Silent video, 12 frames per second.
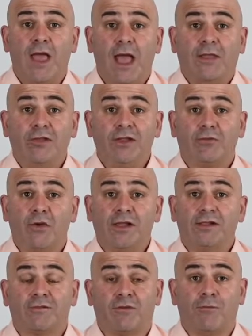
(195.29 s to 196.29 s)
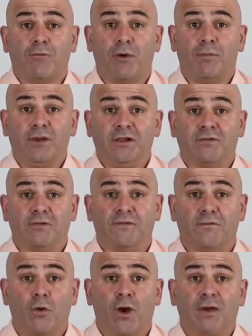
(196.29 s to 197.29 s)
And this ranges from properties from
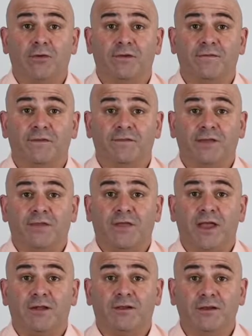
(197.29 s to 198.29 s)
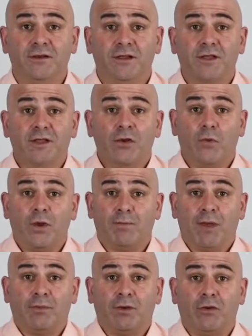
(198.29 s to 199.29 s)
$450,000, where
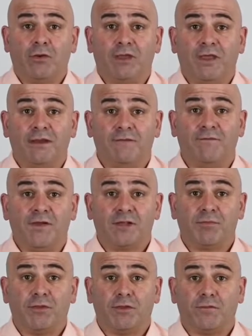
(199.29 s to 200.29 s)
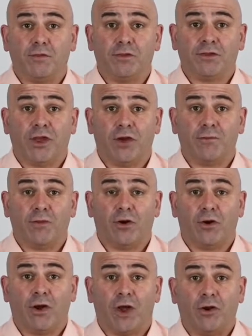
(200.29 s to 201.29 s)
people are looking at investment or first home
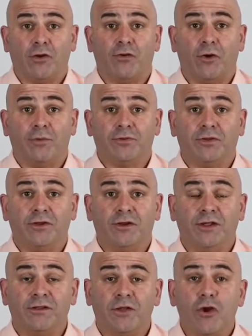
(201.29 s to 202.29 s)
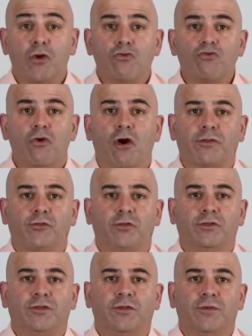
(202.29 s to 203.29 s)
owner opportunities, right
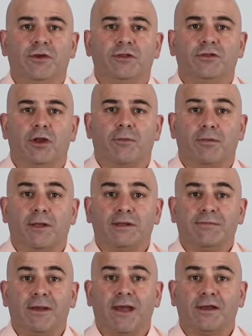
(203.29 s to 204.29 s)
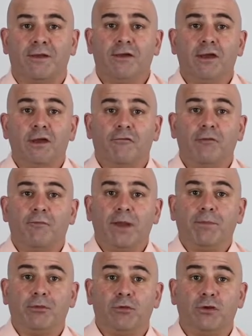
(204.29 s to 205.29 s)
through to the $1 million plus market, from
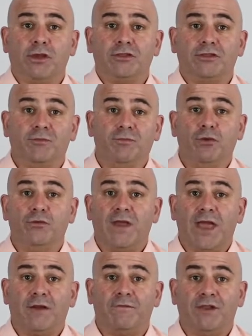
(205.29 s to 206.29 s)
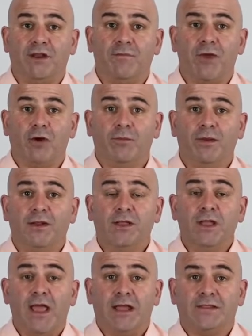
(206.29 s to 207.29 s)
people looking to move out of inner Melbourne
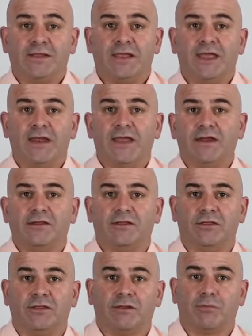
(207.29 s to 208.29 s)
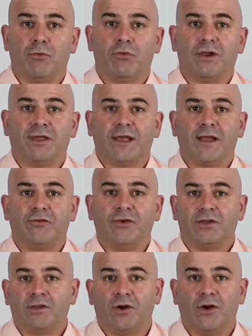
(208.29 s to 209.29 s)
and to get out into the sprawling
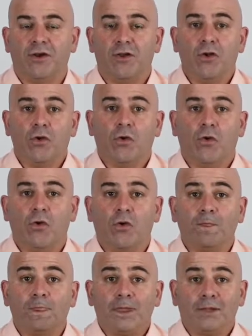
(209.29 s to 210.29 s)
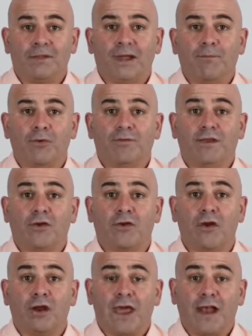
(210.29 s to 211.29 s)
countryside or suburbs that have
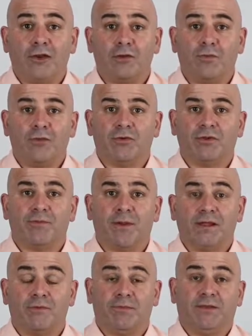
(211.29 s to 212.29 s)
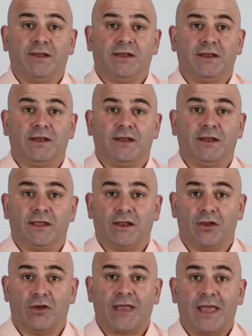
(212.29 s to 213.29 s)
got a little bit more space, particularly
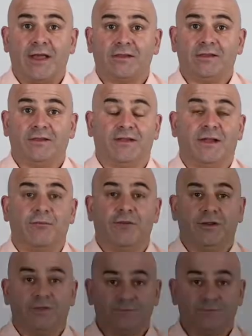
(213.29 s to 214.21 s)
like ours in Sunbury.